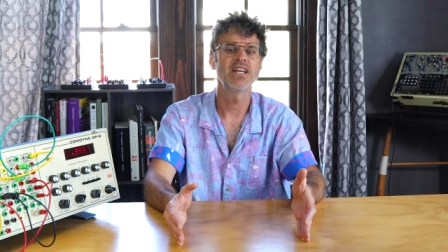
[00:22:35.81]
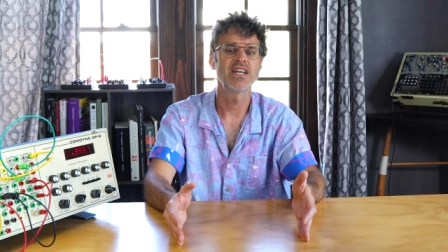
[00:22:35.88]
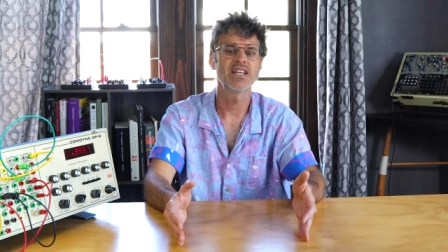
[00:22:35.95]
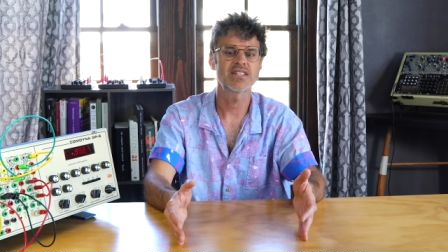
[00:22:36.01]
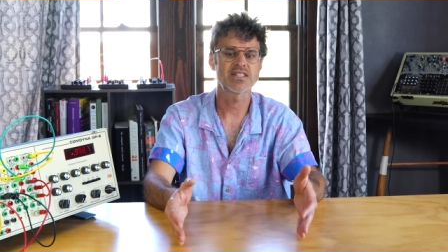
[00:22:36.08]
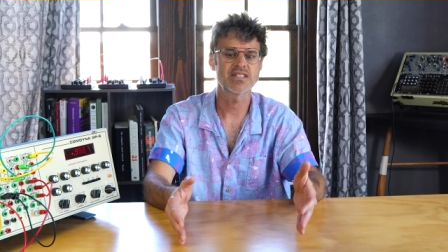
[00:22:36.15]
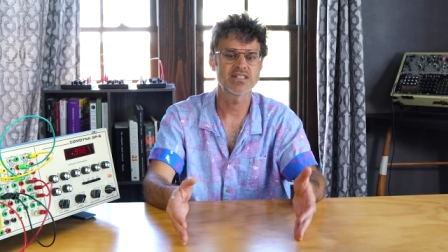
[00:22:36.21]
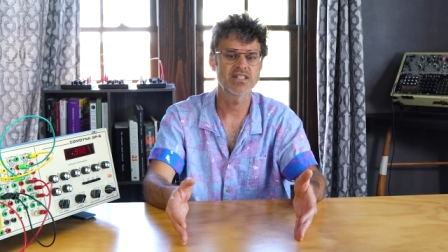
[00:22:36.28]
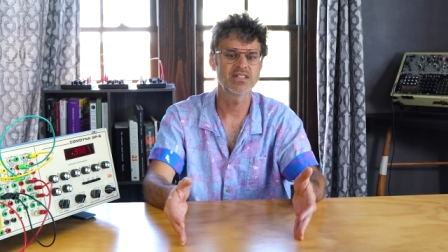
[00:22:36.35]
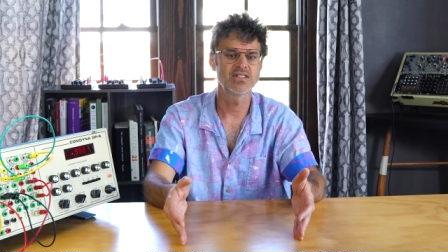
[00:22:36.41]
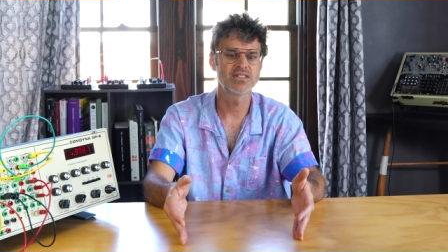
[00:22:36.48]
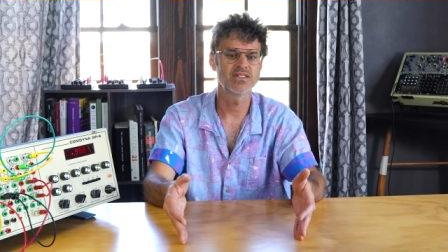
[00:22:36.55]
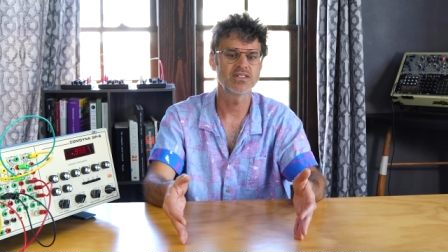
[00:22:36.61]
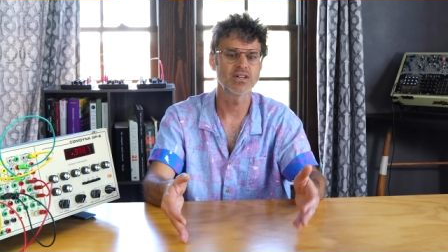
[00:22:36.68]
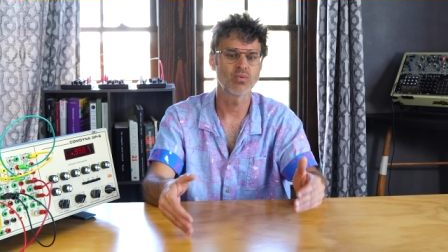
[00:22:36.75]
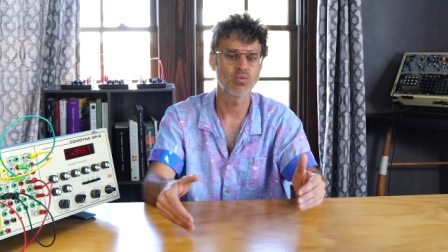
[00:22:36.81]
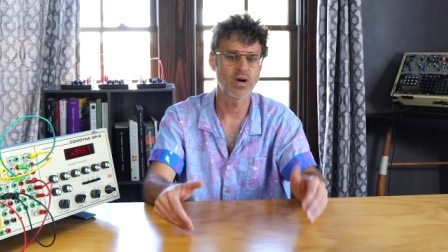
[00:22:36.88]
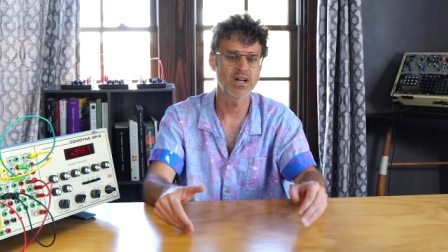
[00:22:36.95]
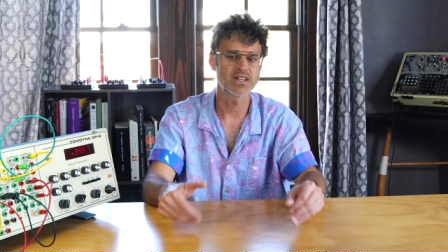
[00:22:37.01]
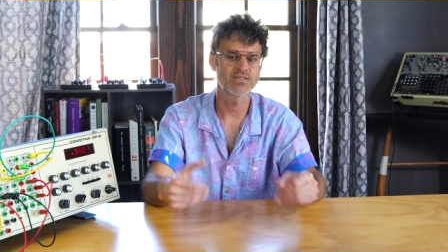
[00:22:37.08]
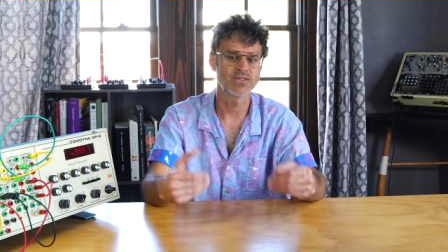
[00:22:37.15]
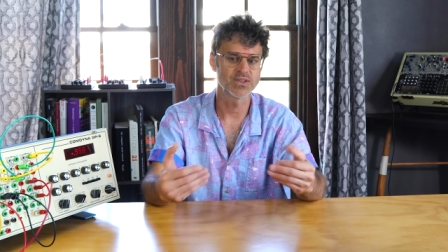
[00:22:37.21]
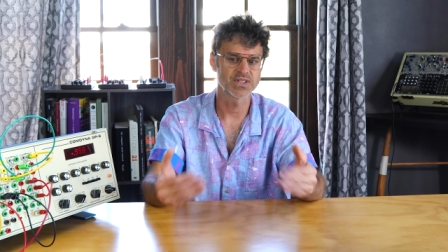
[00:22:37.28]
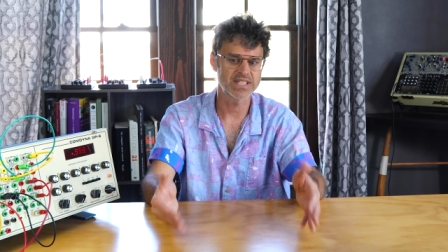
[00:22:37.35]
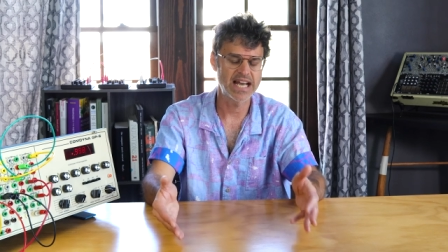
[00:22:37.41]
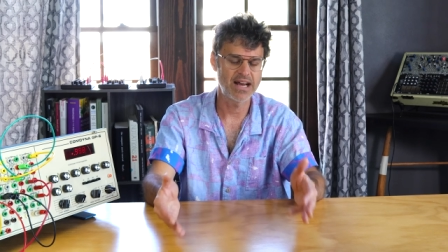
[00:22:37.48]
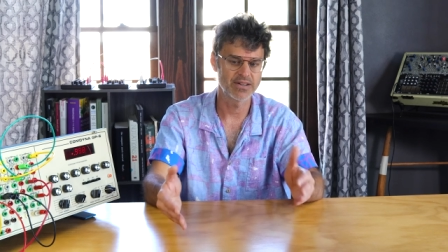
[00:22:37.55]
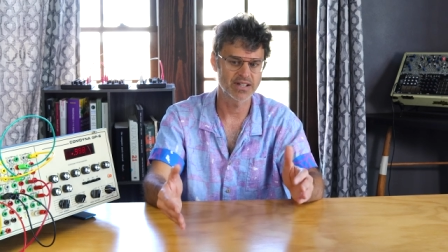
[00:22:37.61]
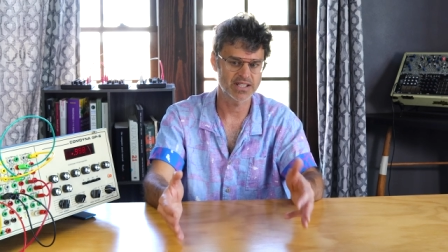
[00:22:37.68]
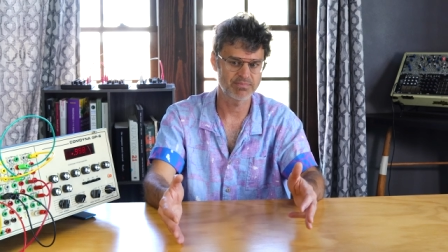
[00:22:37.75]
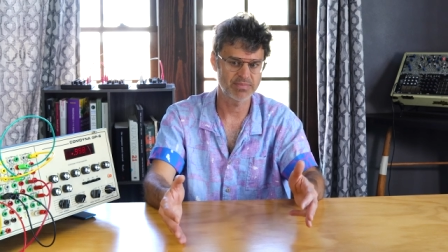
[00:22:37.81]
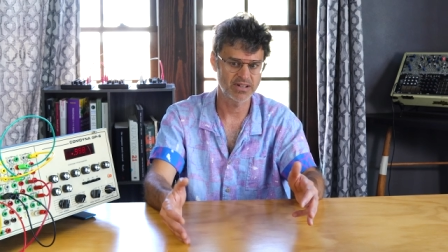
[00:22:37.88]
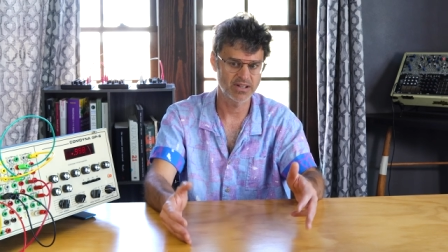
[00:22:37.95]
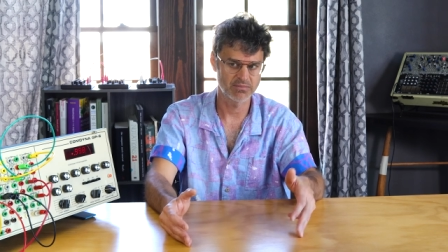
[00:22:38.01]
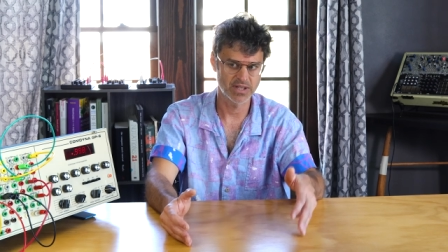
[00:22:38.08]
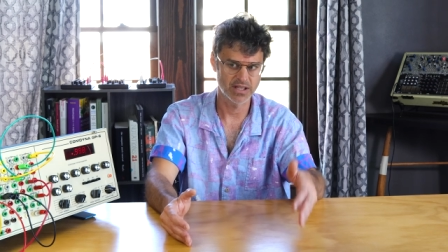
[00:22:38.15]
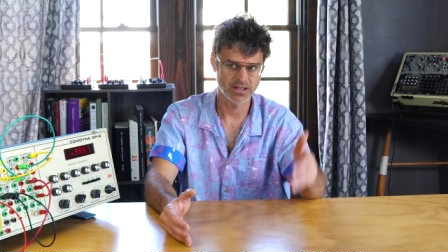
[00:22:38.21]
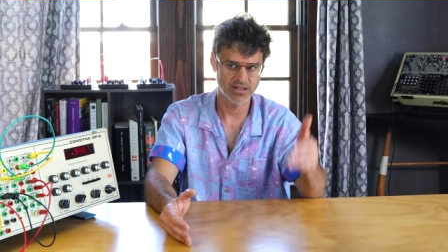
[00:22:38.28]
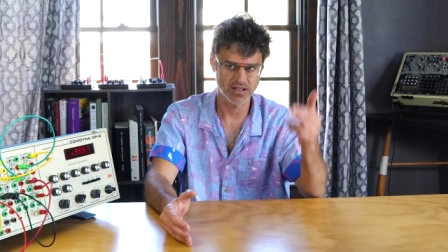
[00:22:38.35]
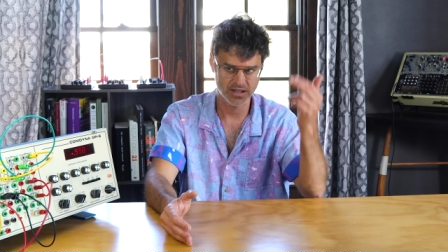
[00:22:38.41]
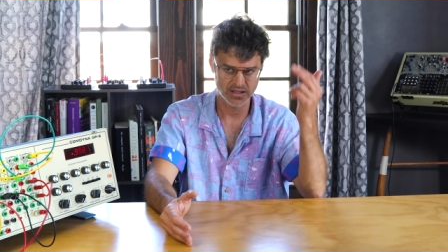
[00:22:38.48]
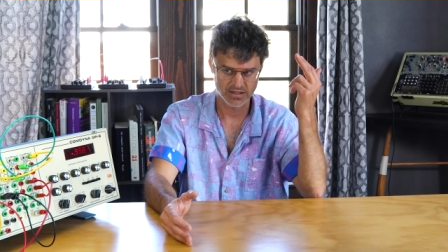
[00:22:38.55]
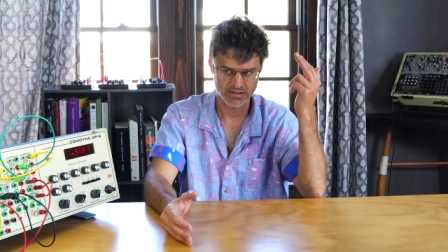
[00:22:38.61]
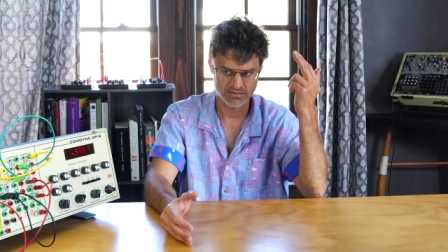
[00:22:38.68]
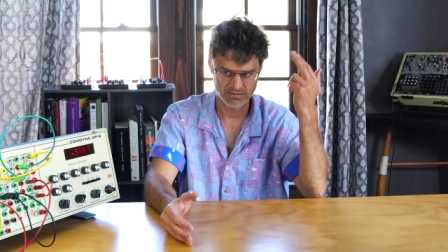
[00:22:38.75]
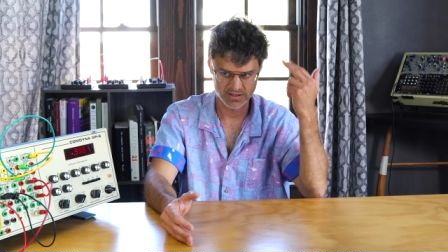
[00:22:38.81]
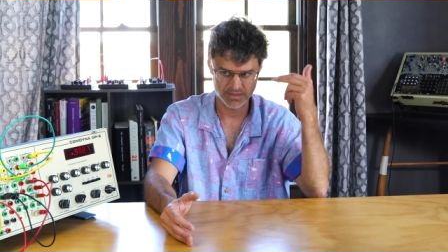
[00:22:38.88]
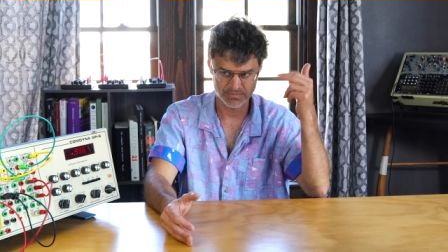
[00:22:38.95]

it's still a wonderful sound experiment that could,